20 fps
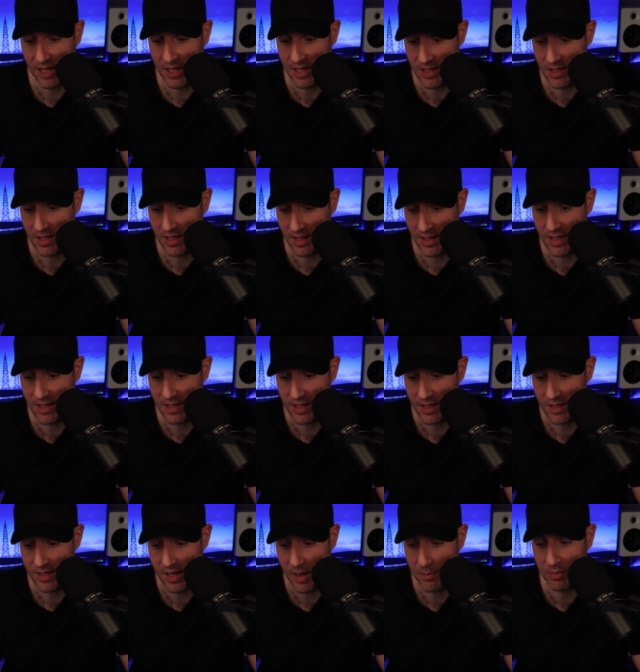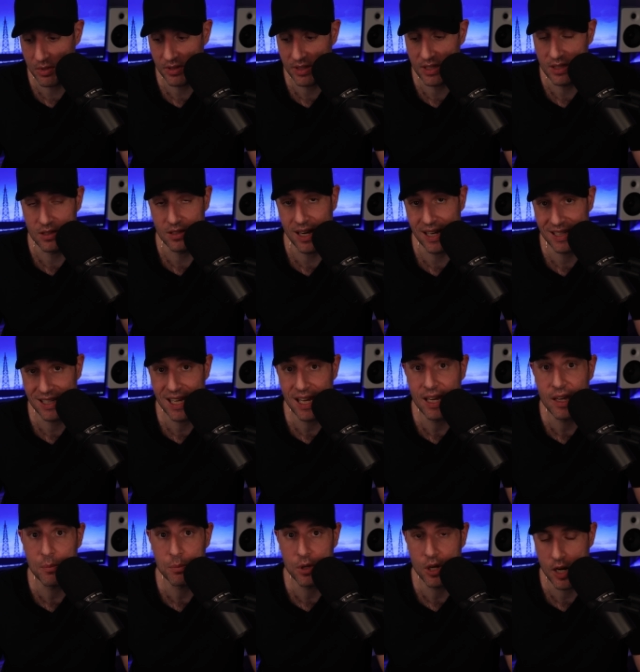is in this example here. I
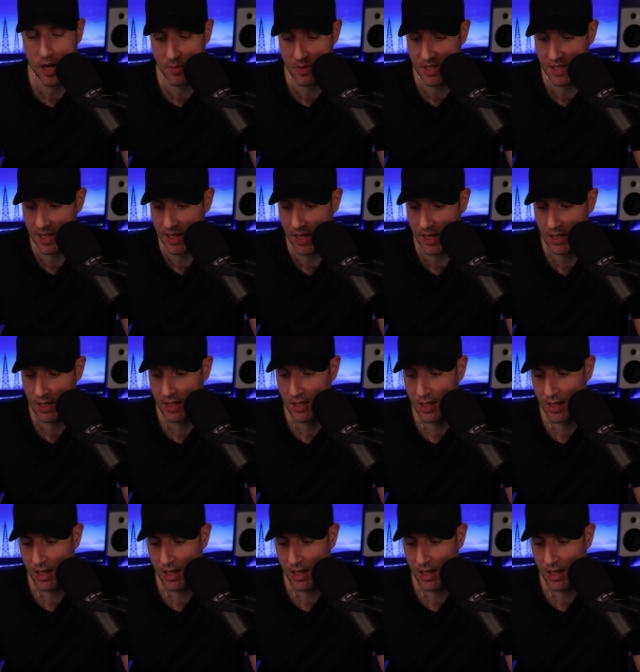can't promise that.